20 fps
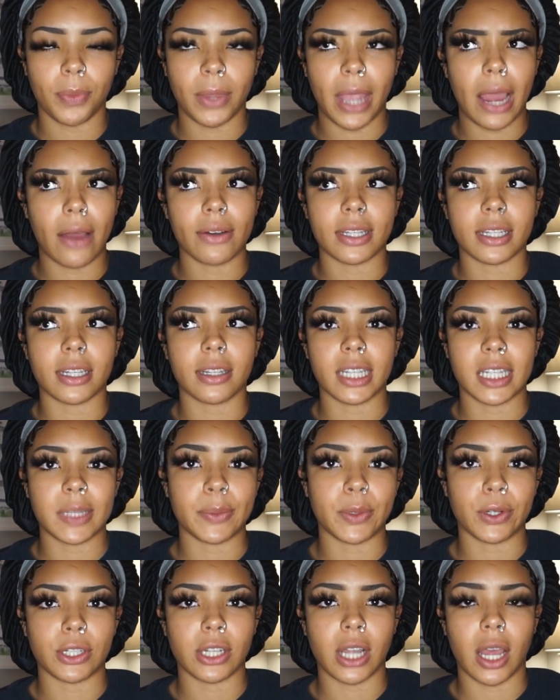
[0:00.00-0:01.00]
I was in the
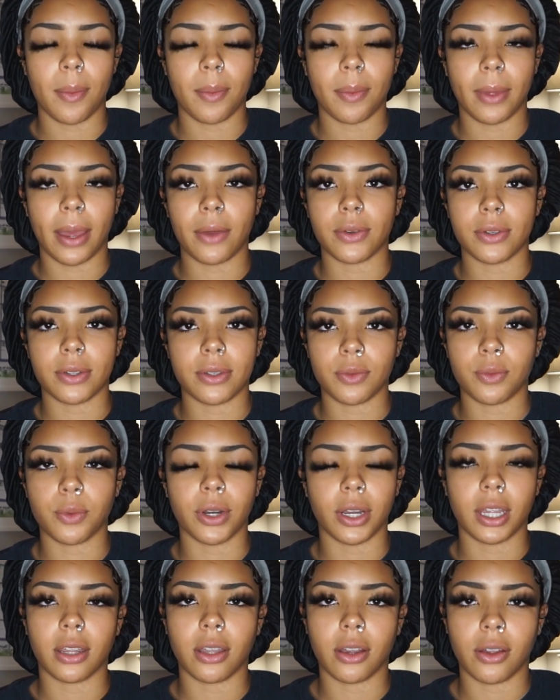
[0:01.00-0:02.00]
smoke shop. I was
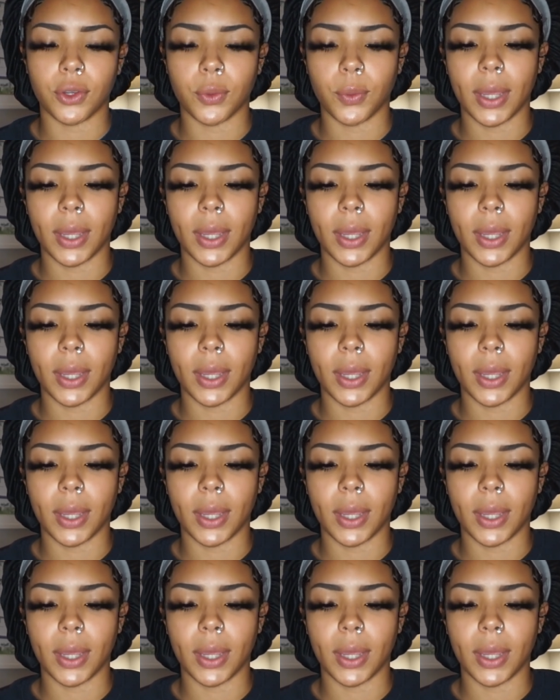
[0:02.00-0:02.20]
working there on the